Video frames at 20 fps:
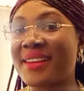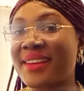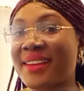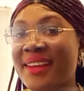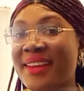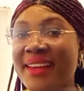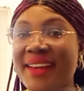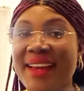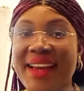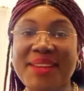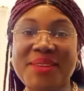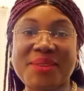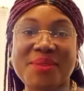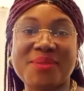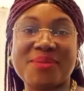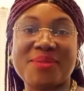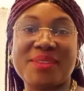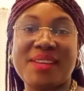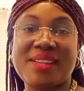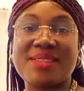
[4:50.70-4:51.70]
kind
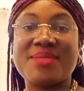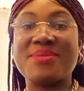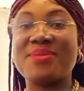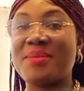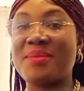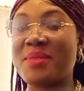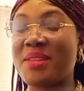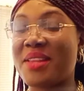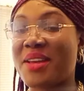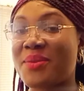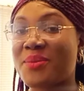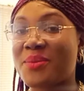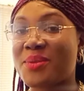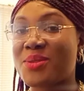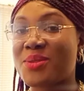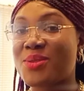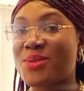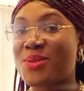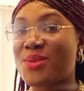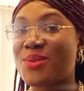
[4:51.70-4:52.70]
of getting familiar
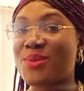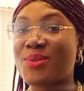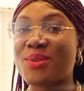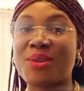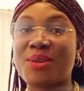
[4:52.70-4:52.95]
with you.